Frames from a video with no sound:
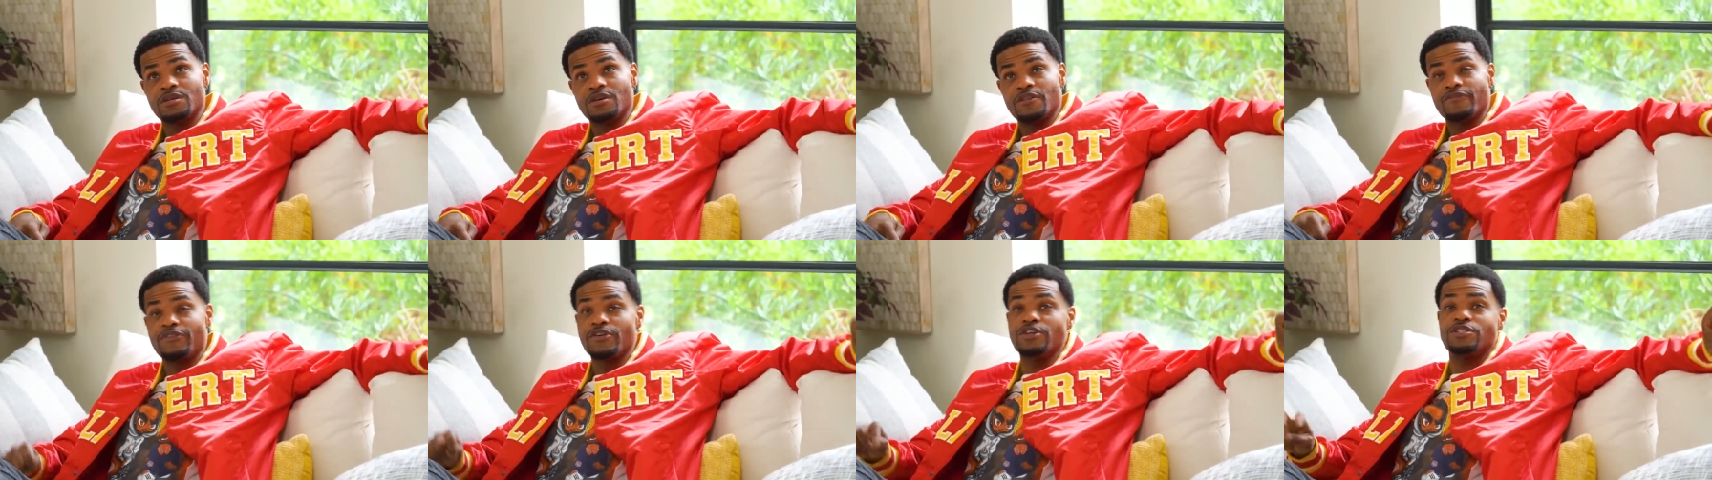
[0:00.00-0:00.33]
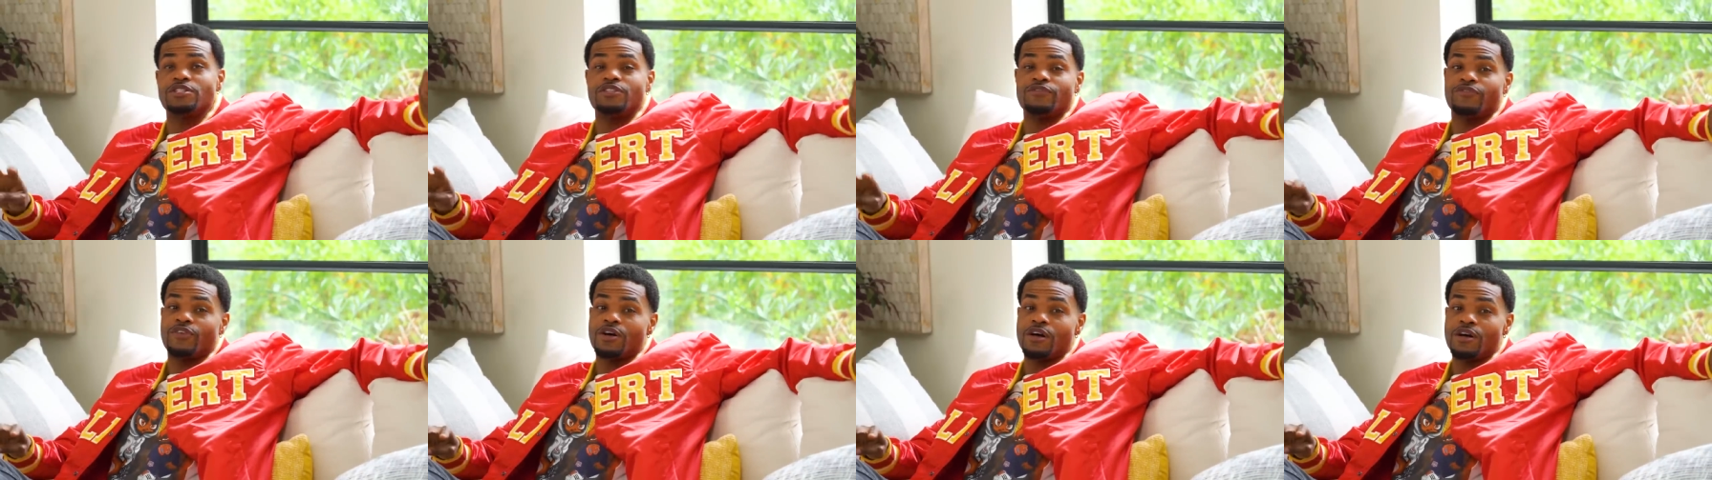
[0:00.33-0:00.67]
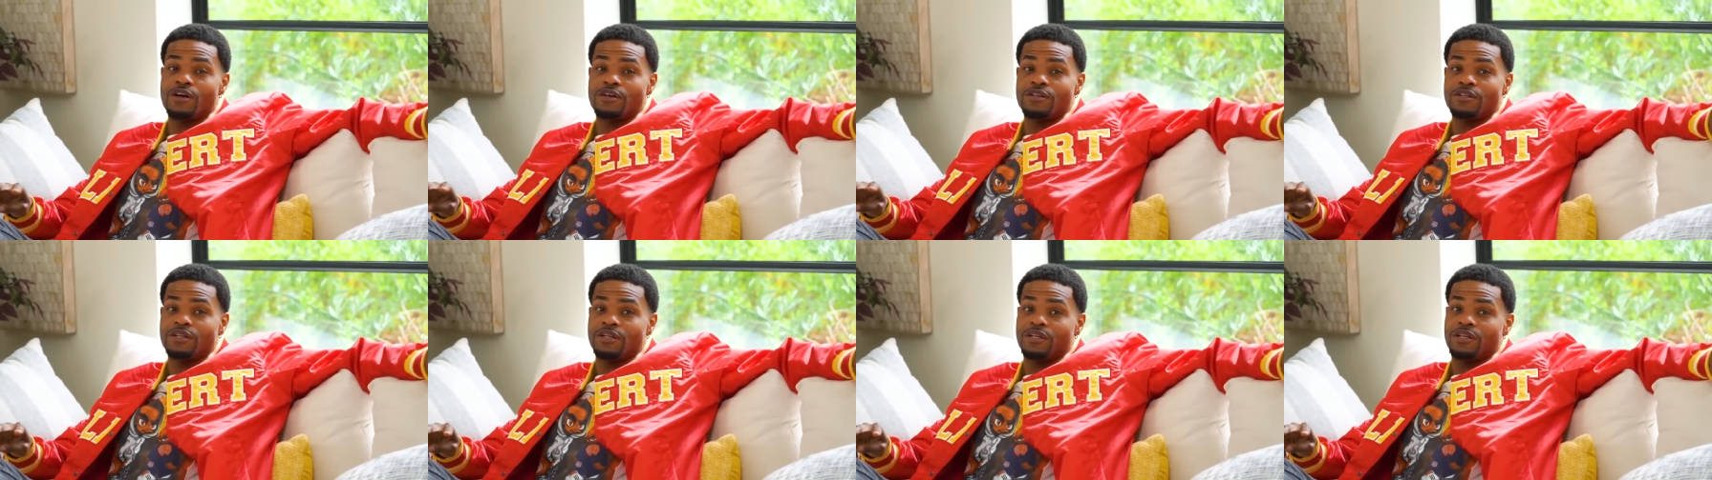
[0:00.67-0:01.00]
First of
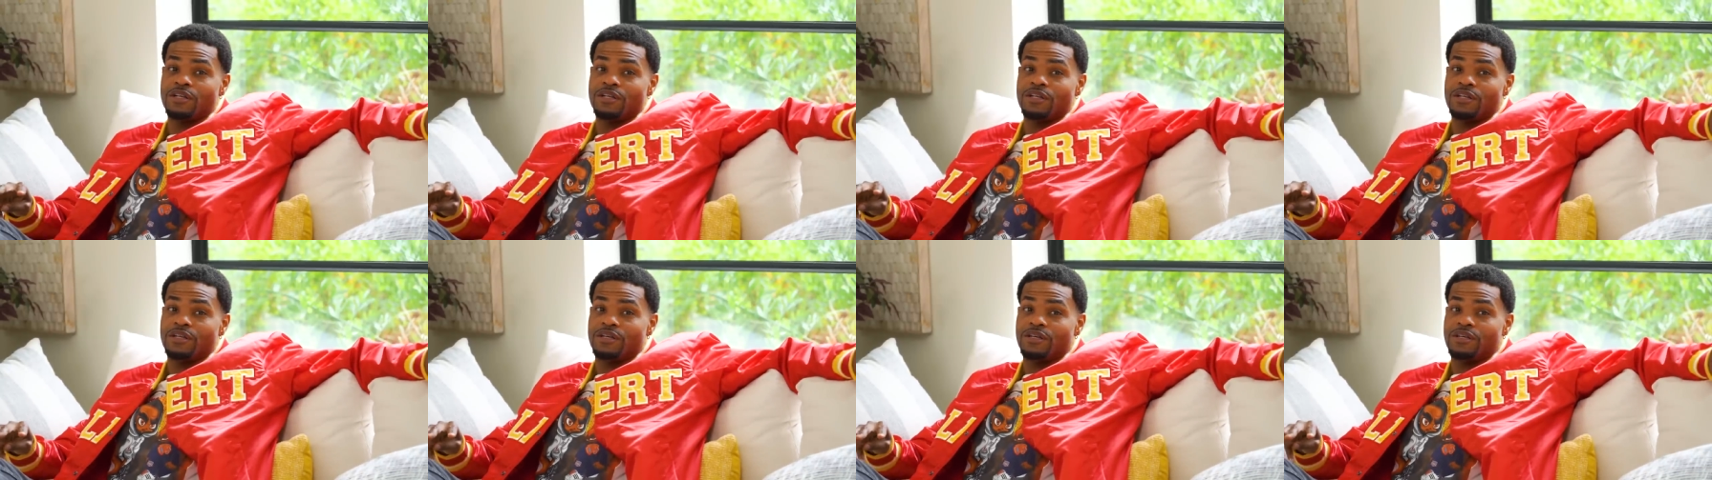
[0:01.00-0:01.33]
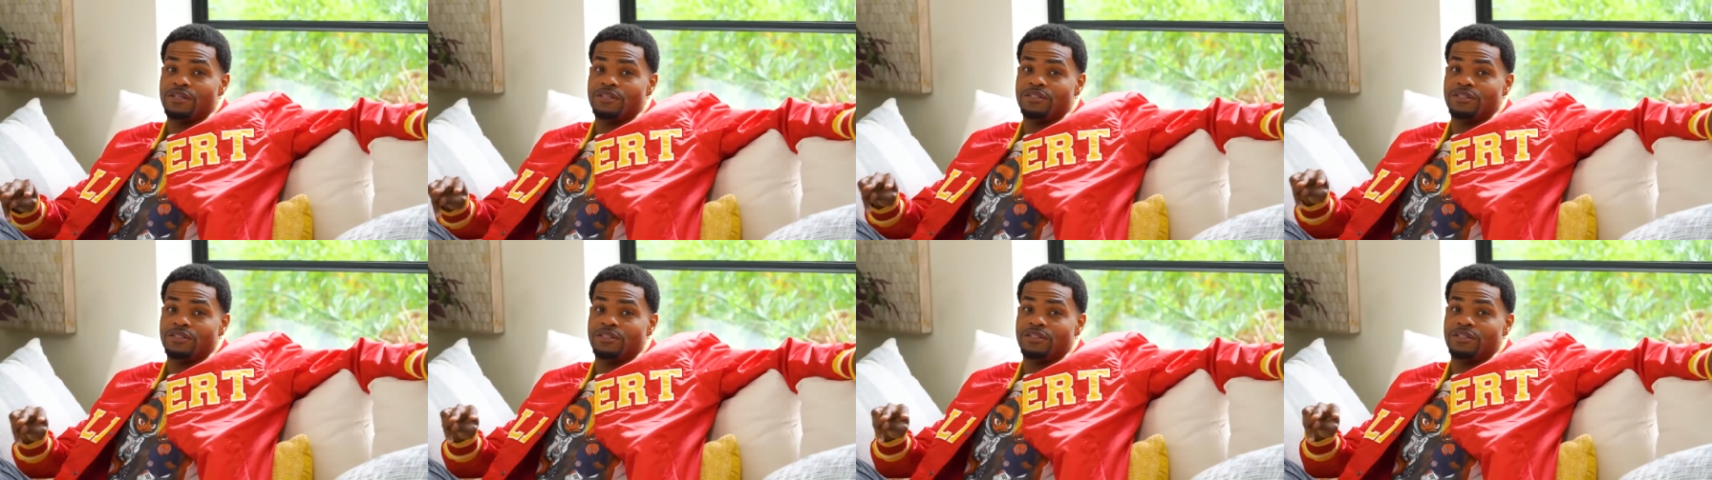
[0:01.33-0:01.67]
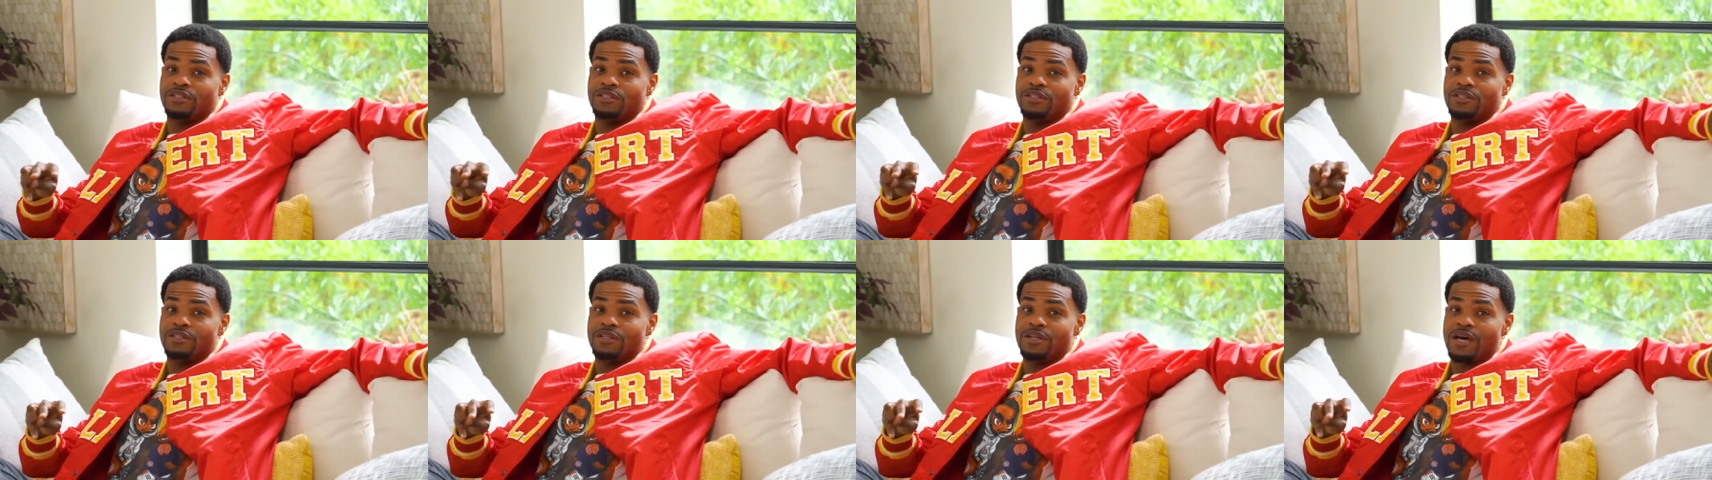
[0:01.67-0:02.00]
all,
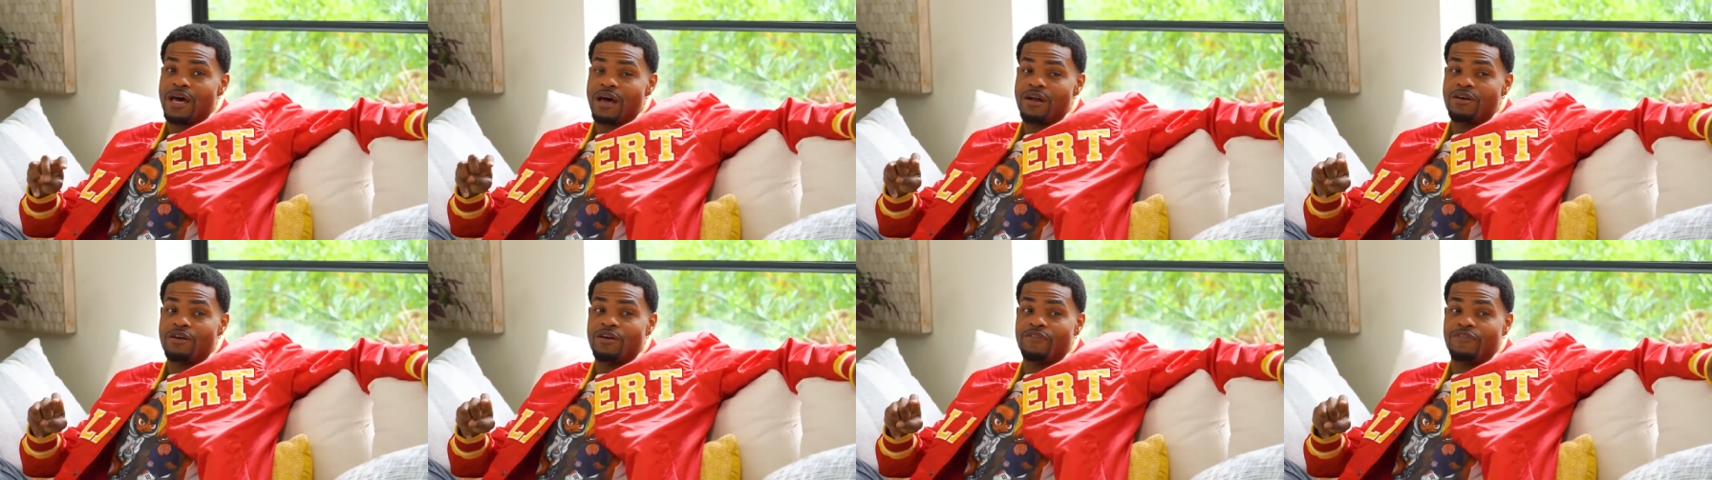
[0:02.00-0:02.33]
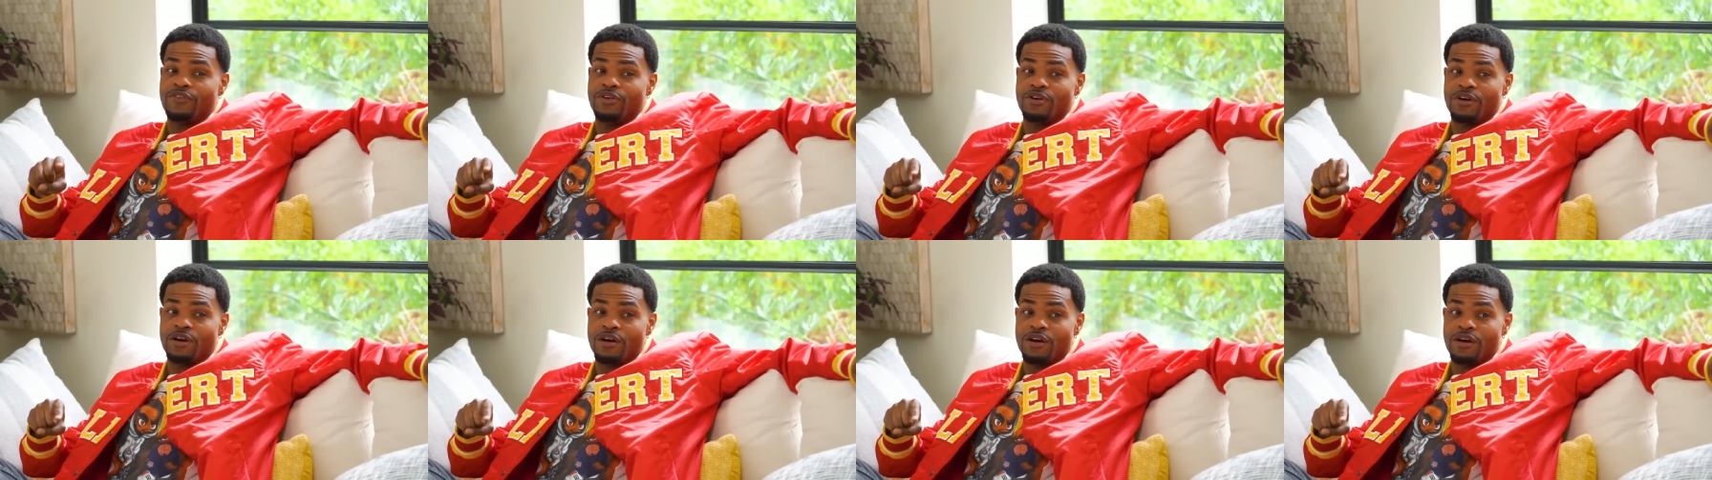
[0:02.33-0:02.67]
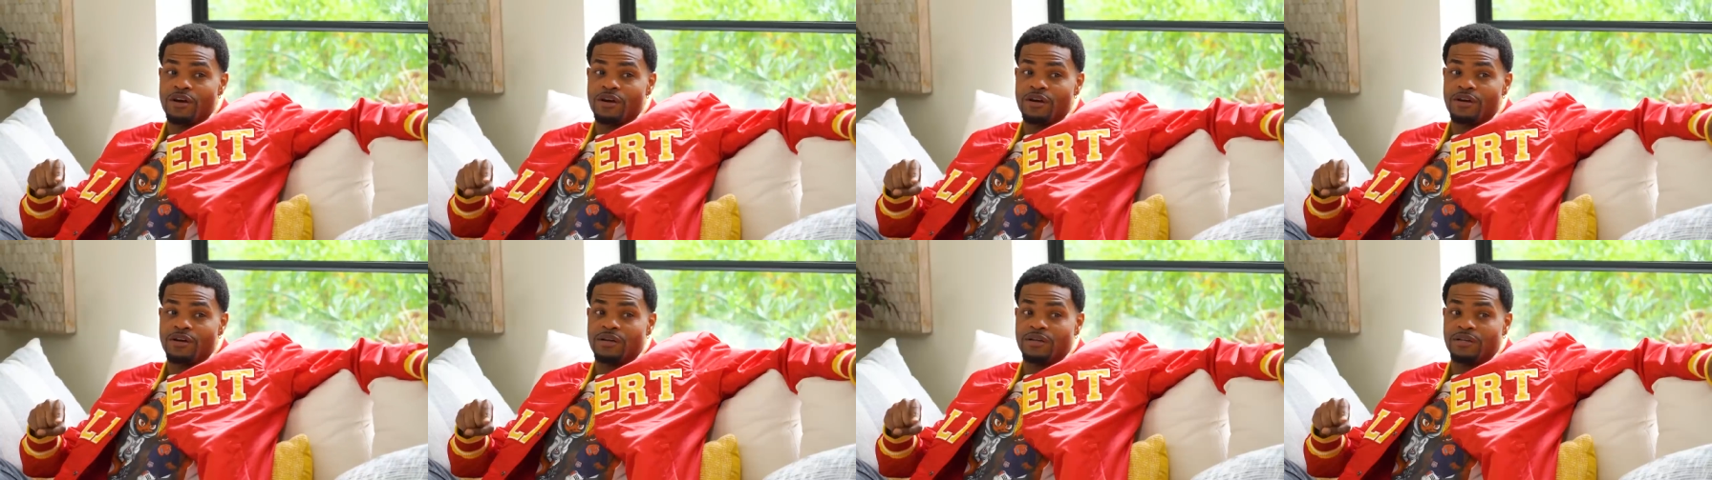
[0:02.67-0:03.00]
I don't know if you
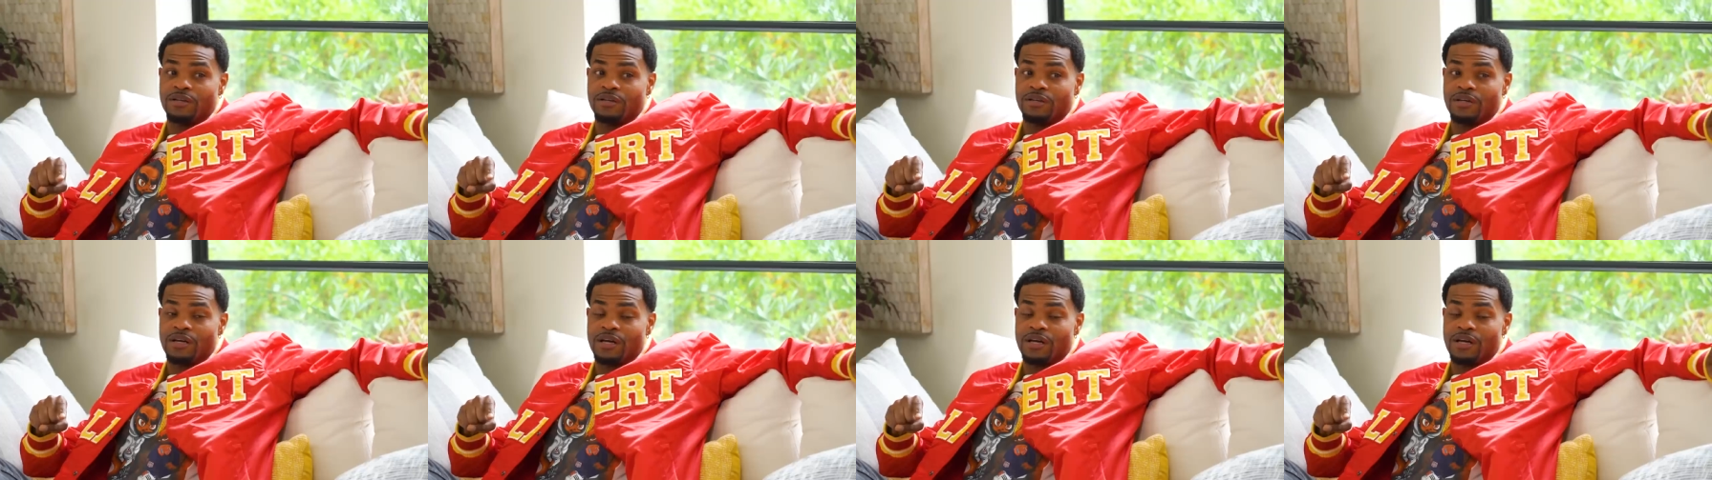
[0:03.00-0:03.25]
heard,